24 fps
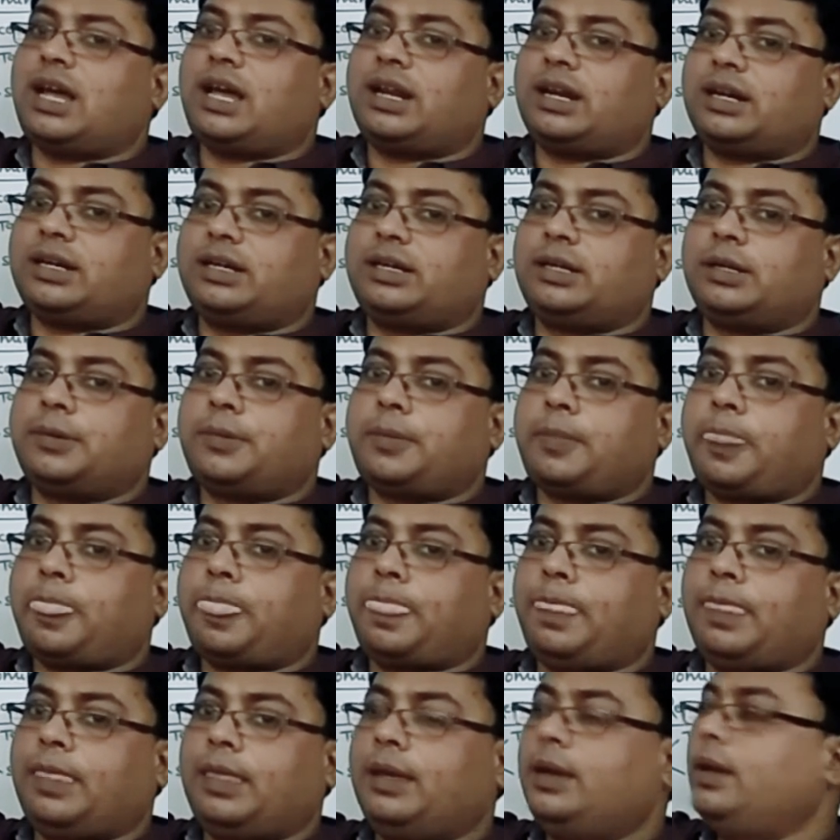character?
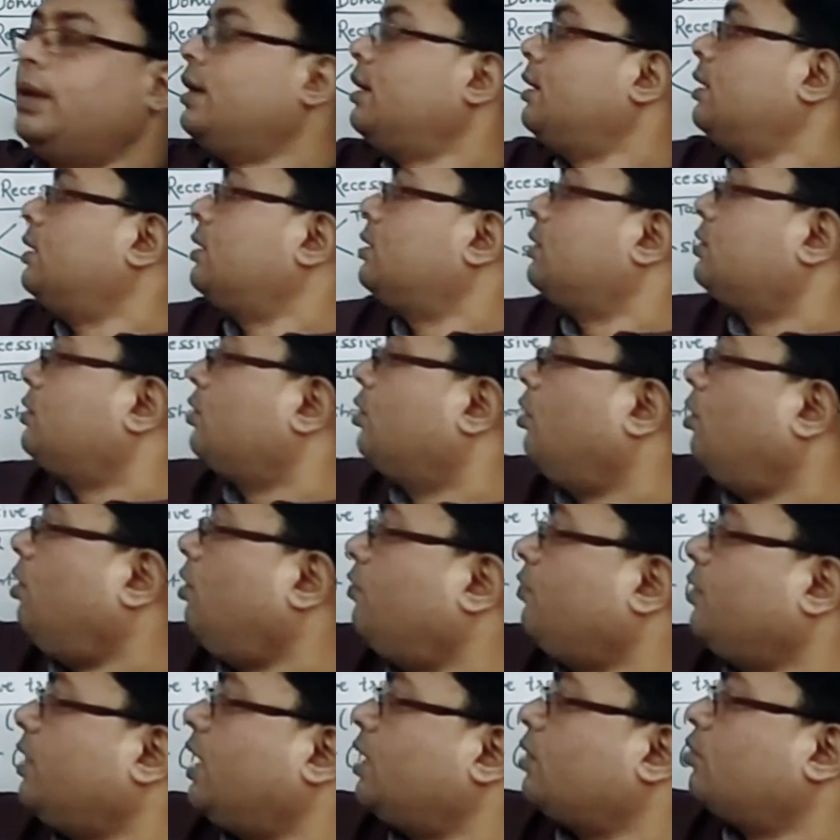
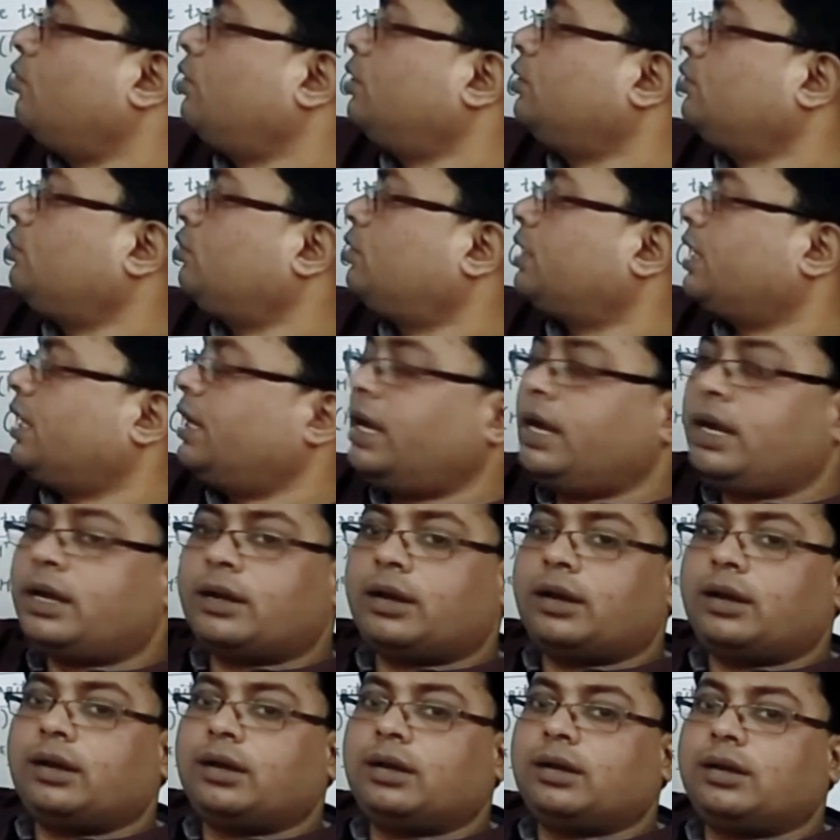So we are going to
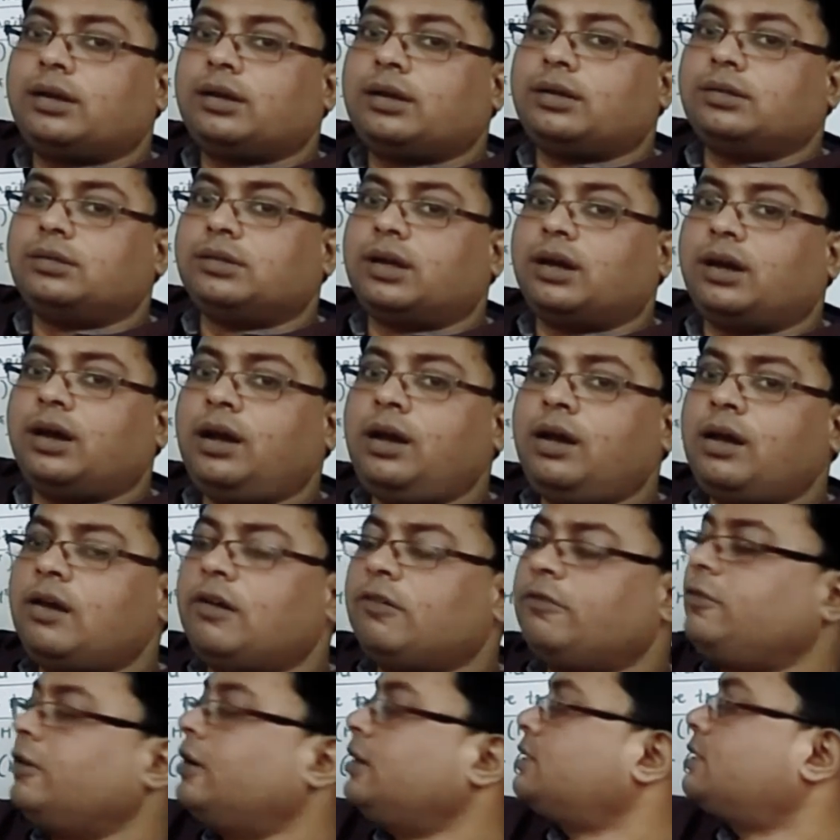take
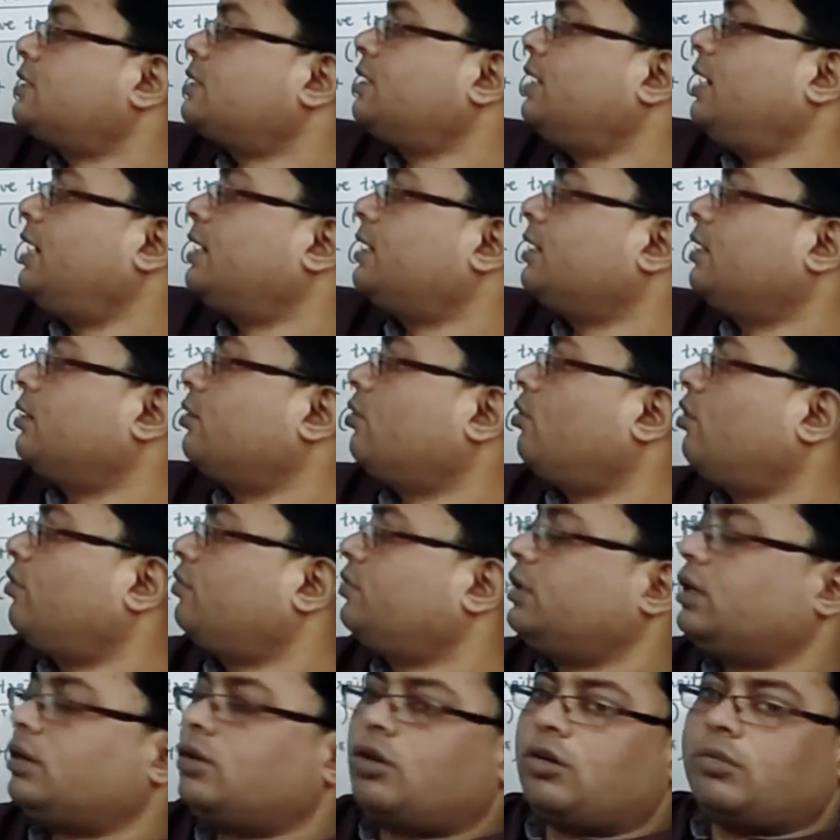the first letter
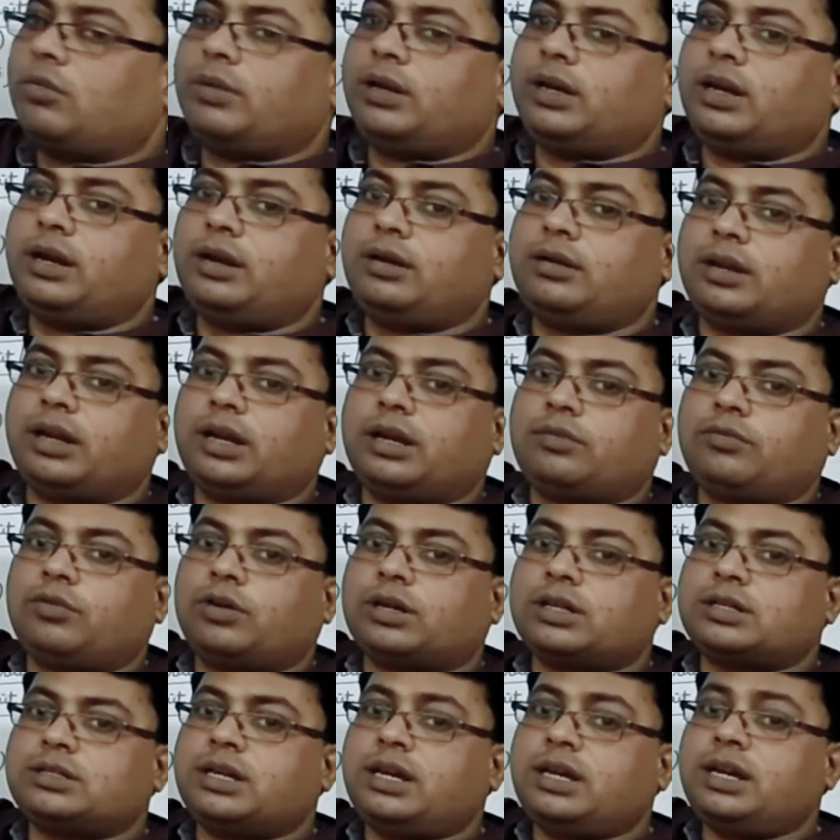of the dominant trait.
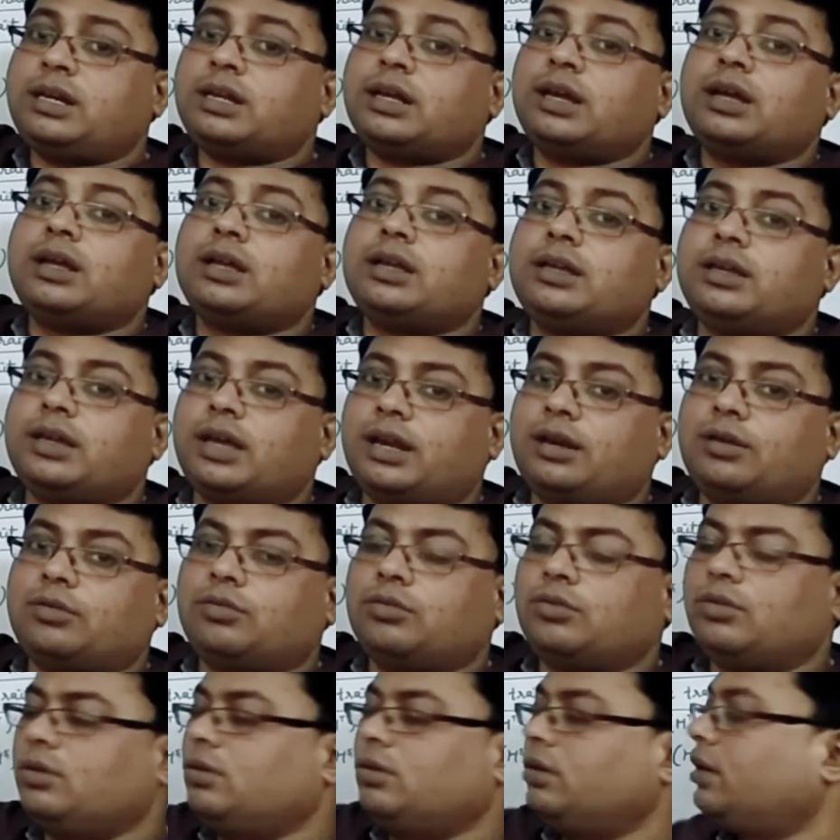What is it?
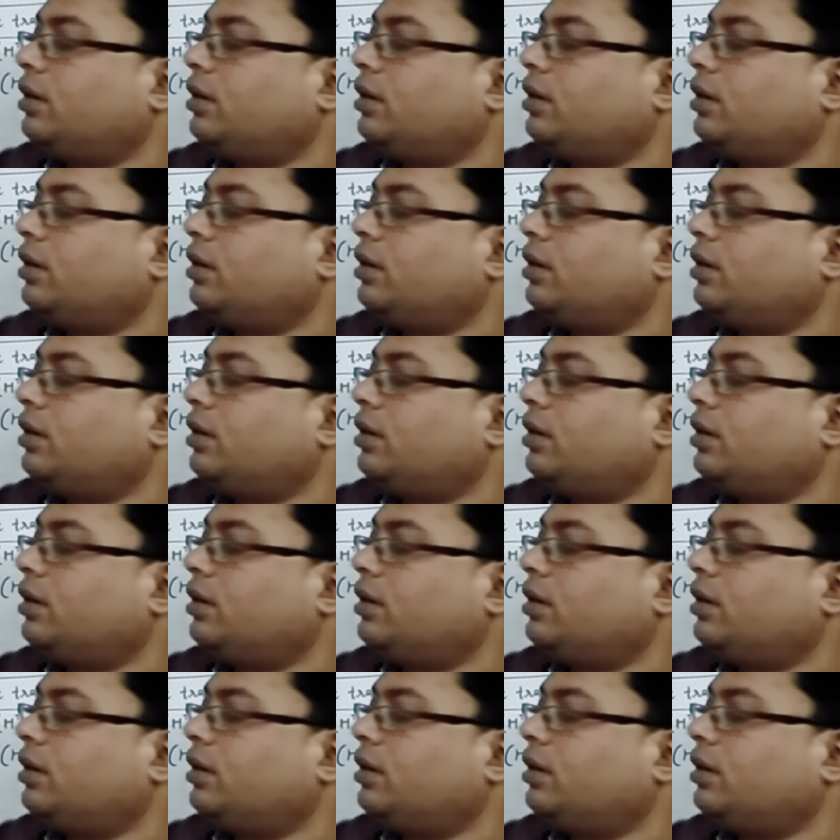Yellow,